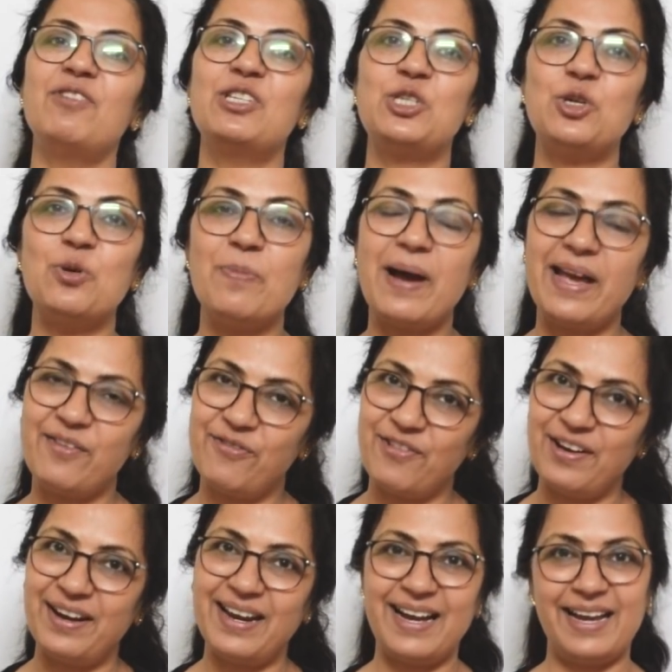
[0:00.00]
which you buy
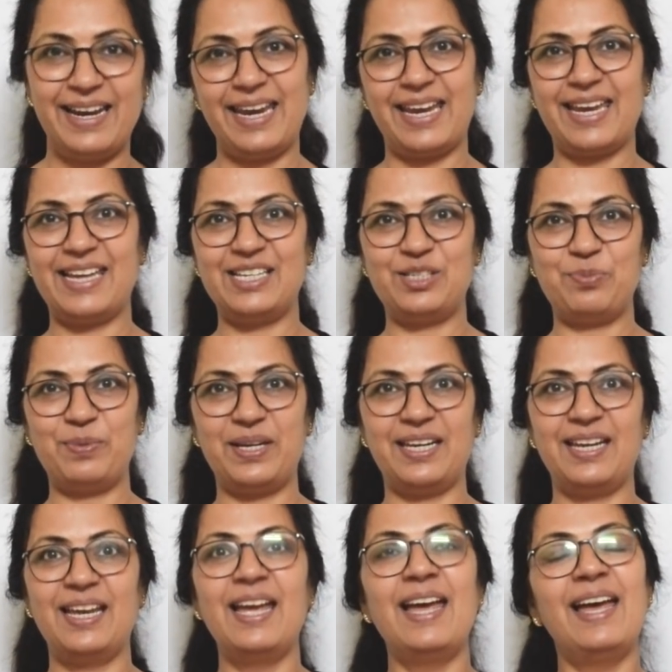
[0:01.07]
from Unacademy.
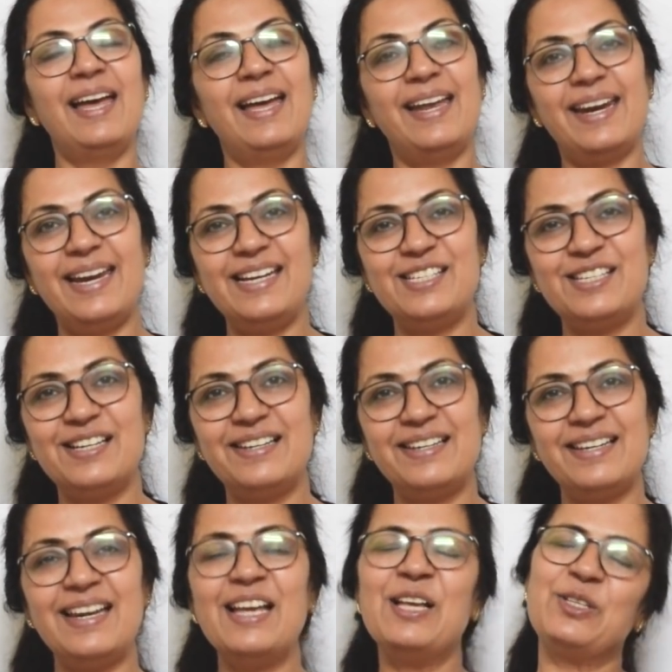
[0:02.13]
Right
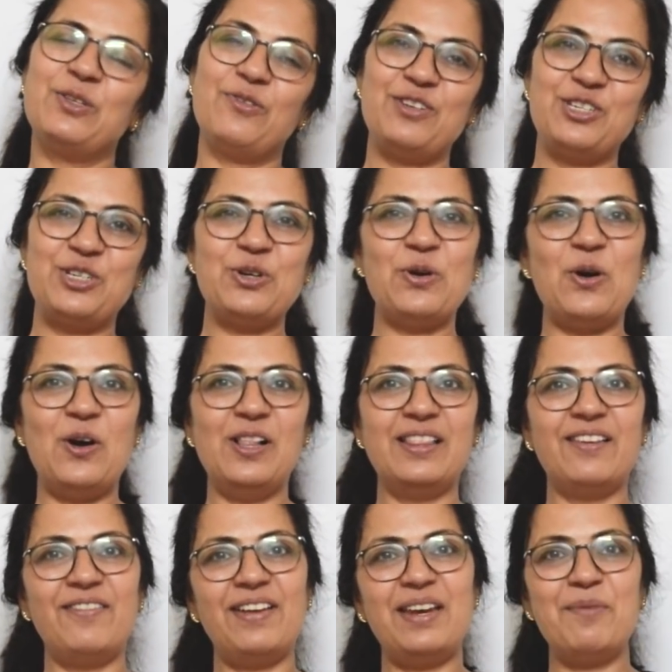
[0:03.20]
children? So wish you all
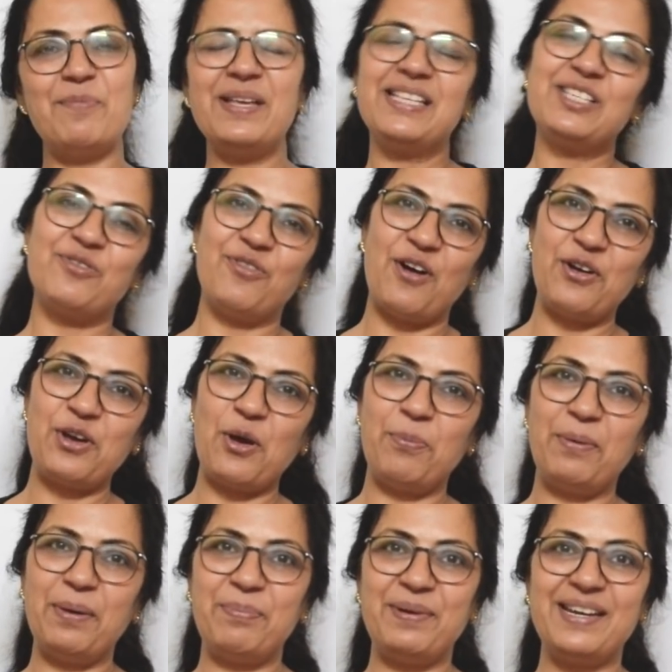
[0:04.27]
the very best for your
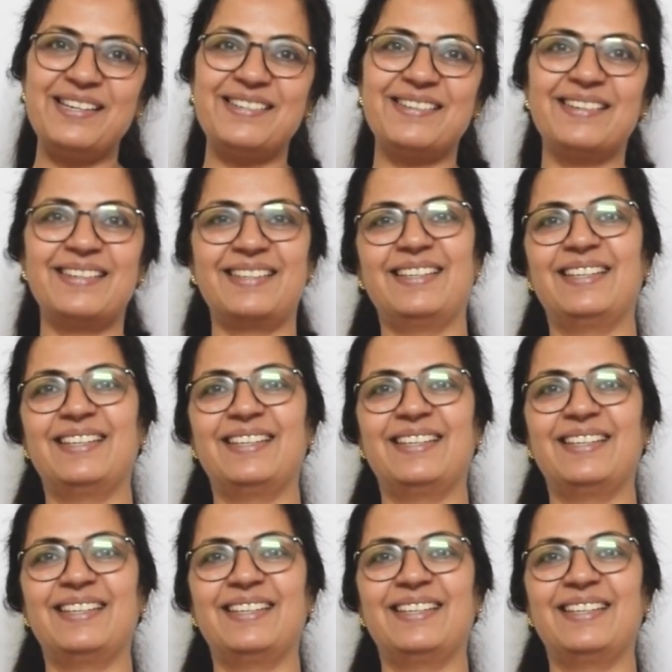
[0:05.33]
preparation.